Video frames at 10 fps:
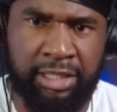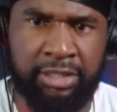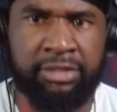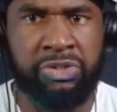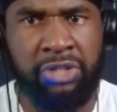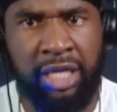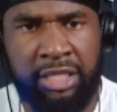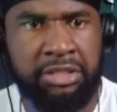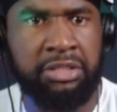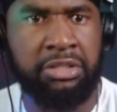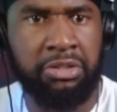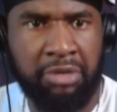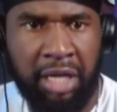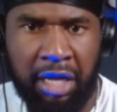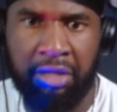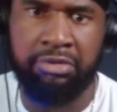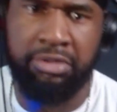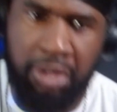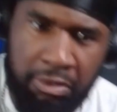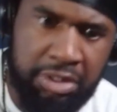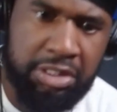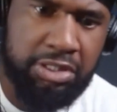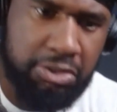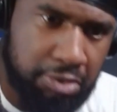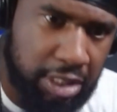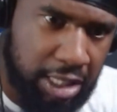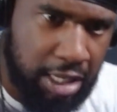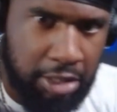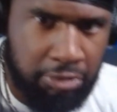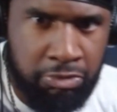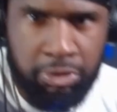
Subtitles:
Straight into the ground, no one is around.